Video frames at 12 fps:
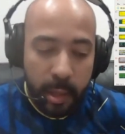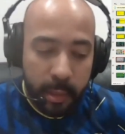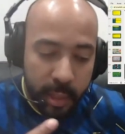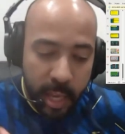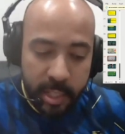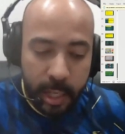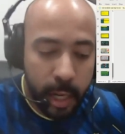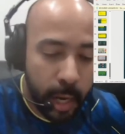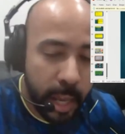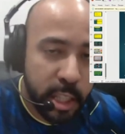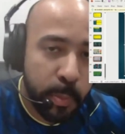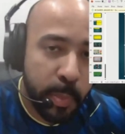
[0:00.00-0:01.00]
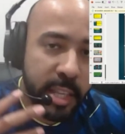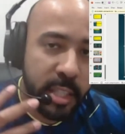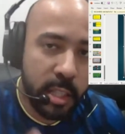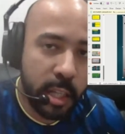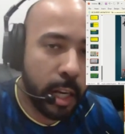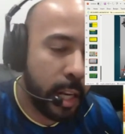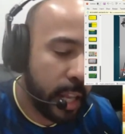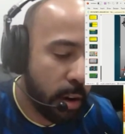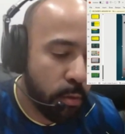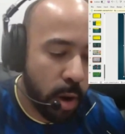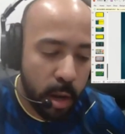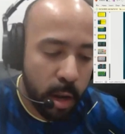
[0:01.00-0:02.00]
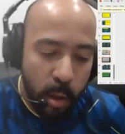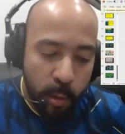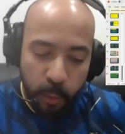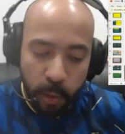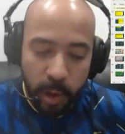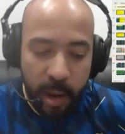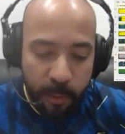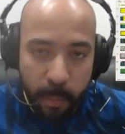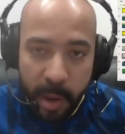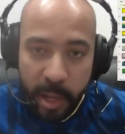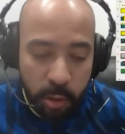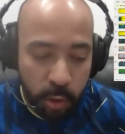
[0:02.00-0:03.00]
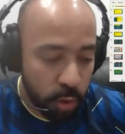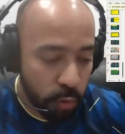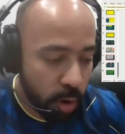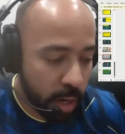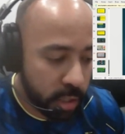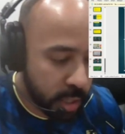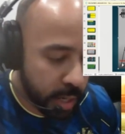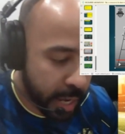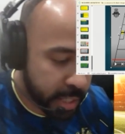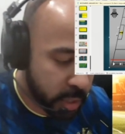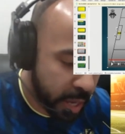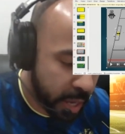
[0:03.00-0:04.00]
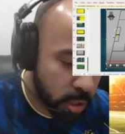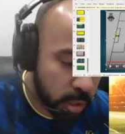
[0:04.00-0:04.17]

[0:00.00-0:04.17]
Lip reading: There's a clear space, there's a clear run for Livramento to run into that space.